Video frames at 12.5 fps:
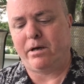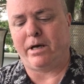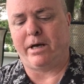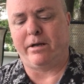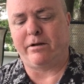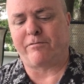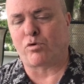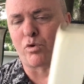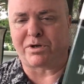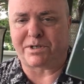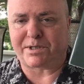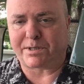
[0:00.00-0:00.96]
And of
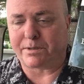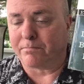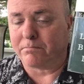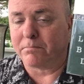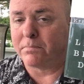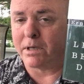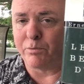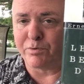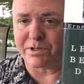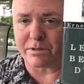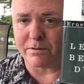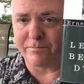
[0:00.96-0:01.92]
course, he
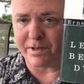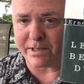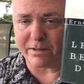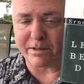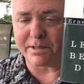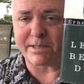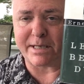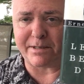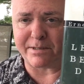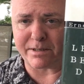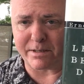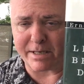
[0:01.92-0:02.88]
was convicted and
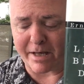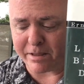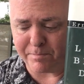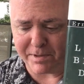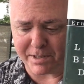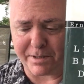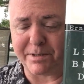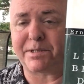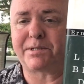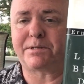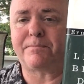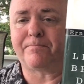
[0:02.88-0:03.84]
sentenced to death
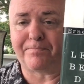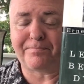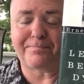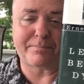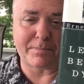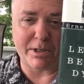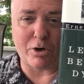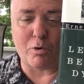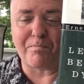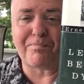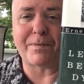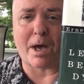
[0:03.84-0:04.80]
because, you know,
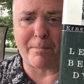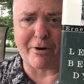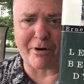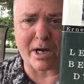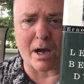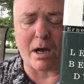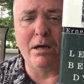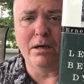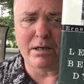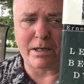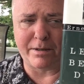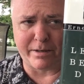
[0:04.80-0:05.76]
America
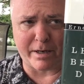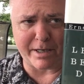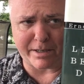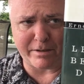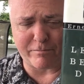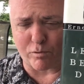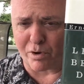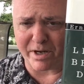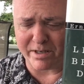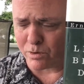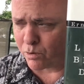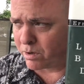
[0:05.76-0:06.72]
in the
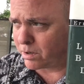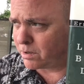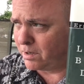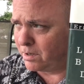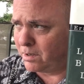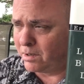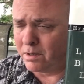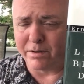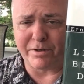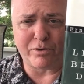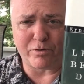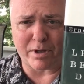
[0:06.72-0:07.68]
1940s or
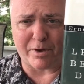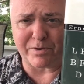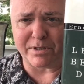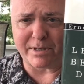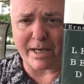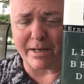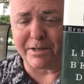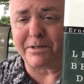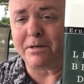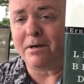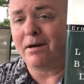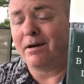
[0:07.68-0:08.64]
the 2010s.